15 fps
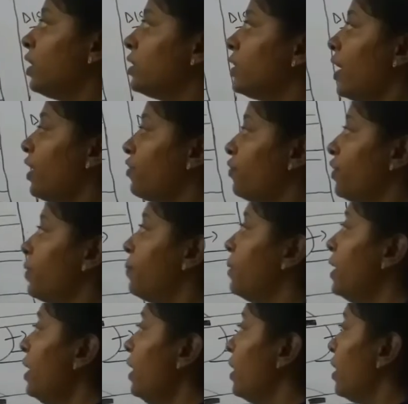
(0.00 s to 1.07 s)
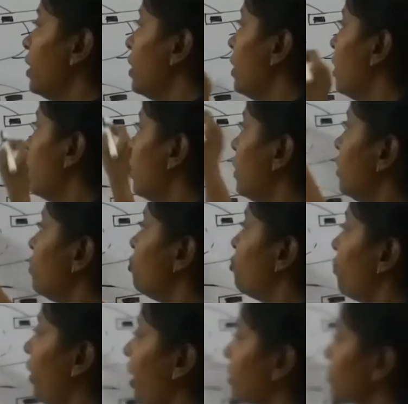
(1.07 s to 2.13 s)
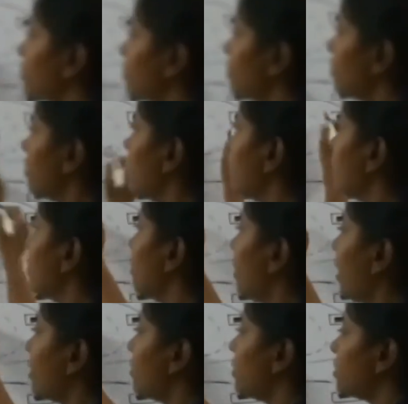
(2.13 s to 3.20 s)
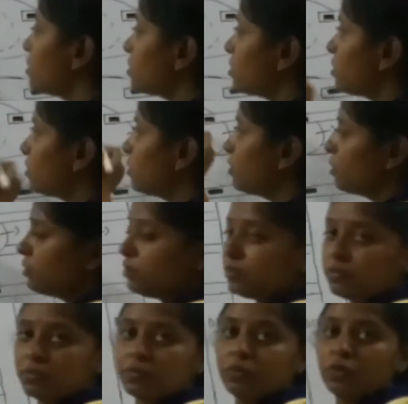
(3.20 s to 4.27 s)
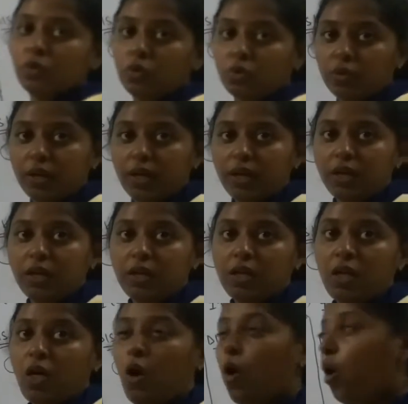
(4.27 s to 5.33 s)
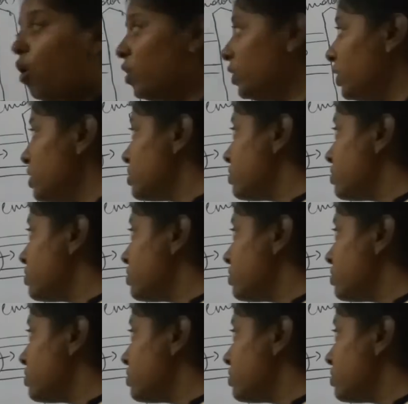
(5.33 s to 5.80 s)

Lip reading: that will be tracks like this. Okay, on this